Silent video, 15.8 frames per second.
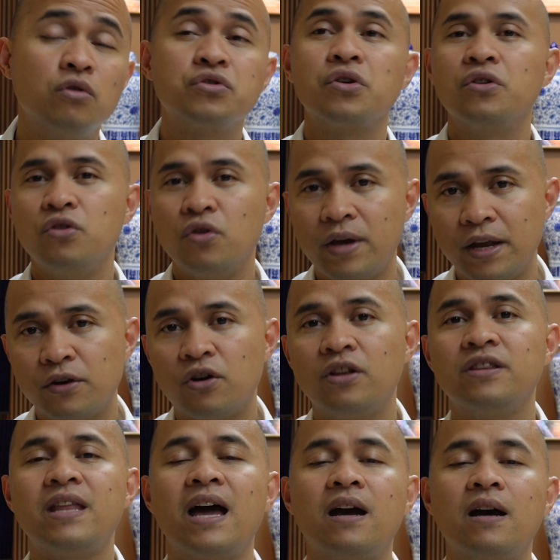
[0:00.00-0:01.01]
so you can
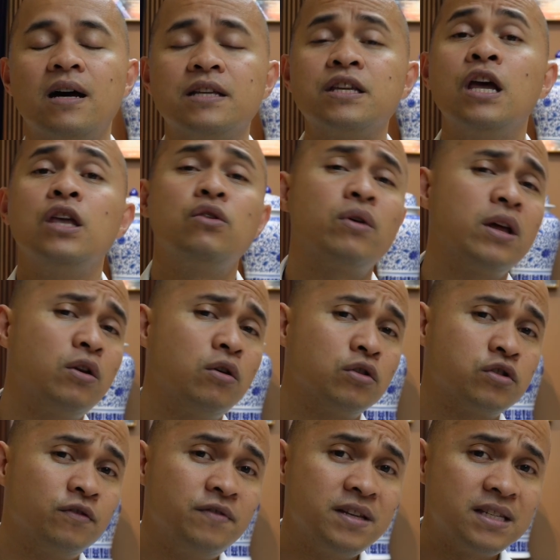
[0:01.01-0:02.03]
contact us. You can
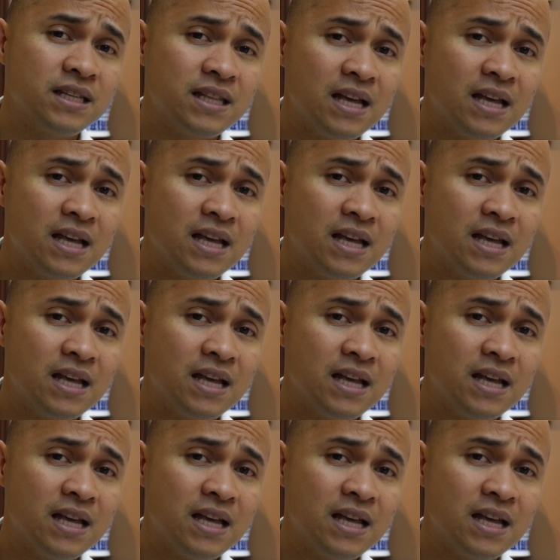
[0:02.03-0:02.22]
also visit